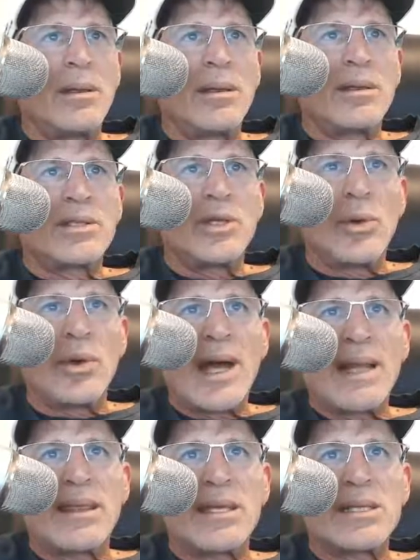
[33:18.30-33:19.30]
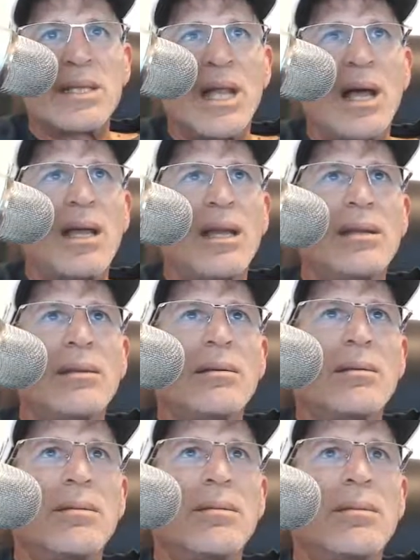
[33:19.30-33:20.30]
So we're at this line.
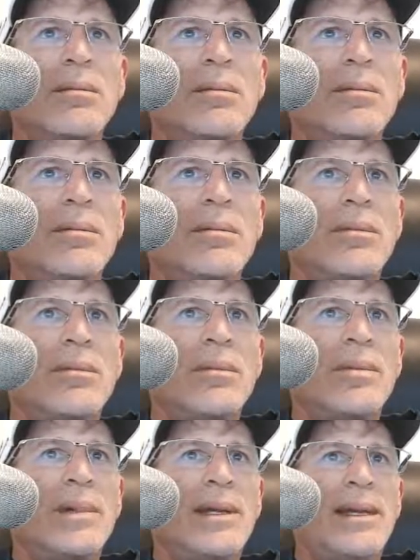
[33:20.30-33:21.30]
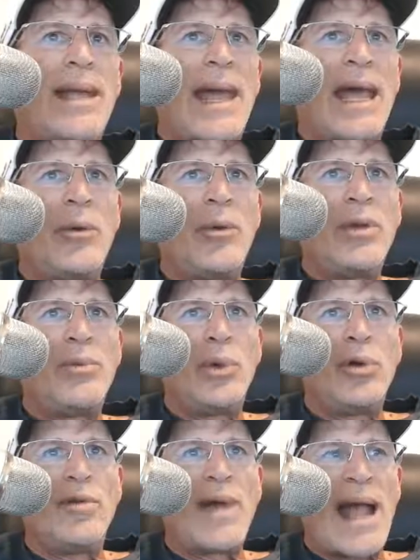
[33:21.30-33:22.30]
Now we
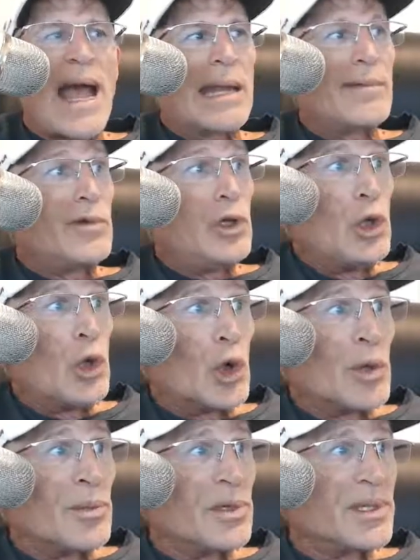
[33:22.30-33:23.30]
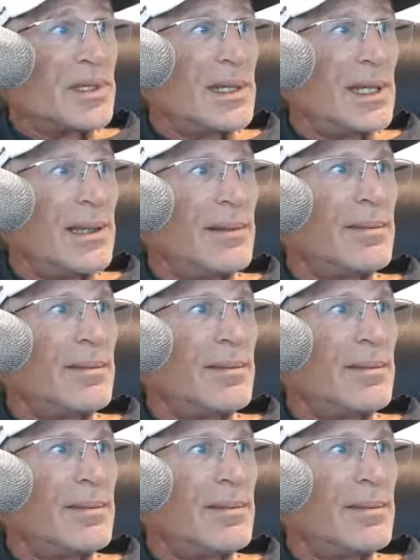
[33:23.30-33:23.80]
move out of normalcy.